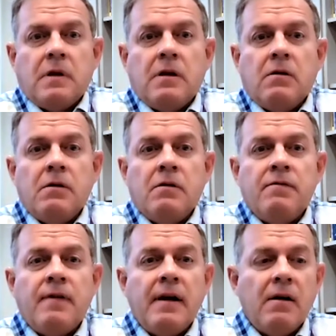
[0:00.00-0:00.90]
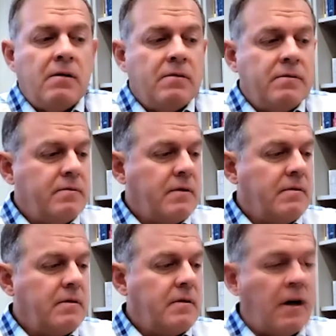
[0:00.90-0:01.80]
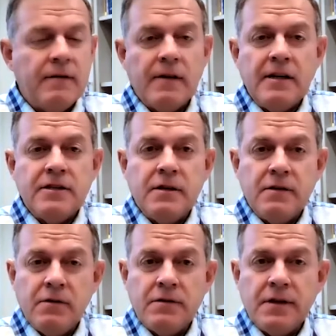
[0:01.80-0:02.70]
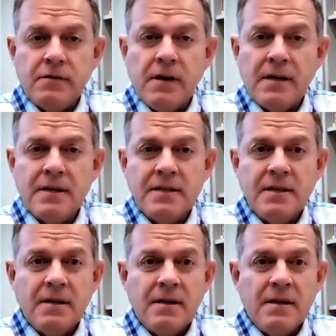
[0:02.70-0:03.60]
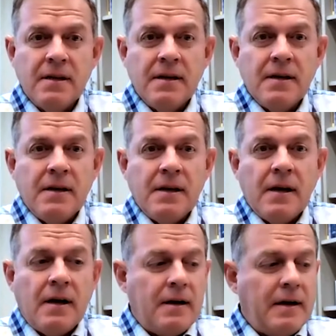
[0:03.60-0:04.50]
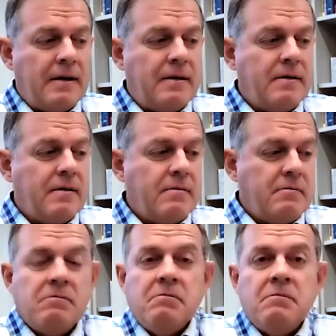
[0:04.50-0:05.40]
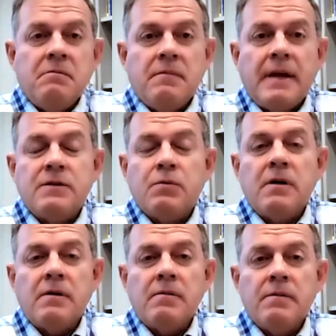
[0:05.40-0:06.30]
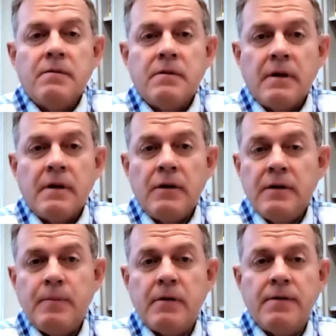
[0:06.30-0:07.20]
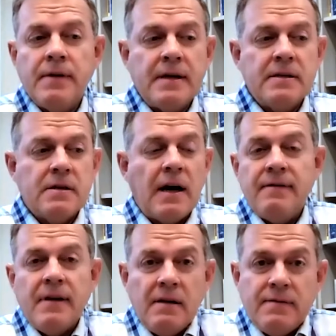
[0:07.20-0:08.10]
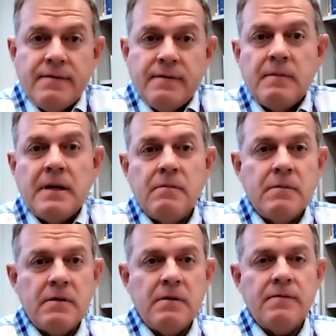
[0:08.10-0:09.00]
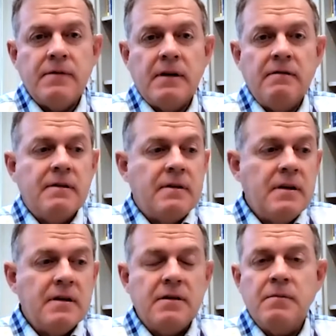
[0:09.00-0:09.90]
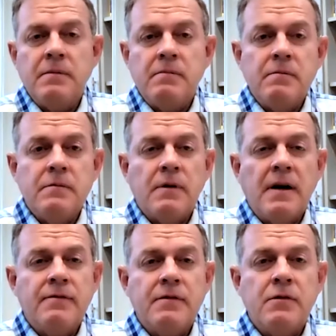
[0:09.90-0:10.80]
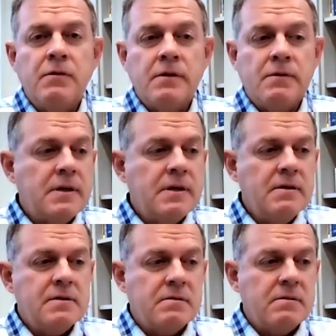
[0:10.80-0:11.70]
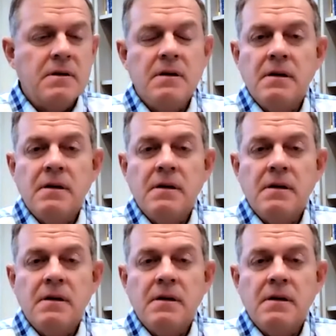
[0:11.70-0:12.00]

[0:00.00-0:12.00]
You failed ovulation inducing drugs. And that's where the typical thing is IVF. I mean, you've done everything and you've been trying for 2 or 3 years and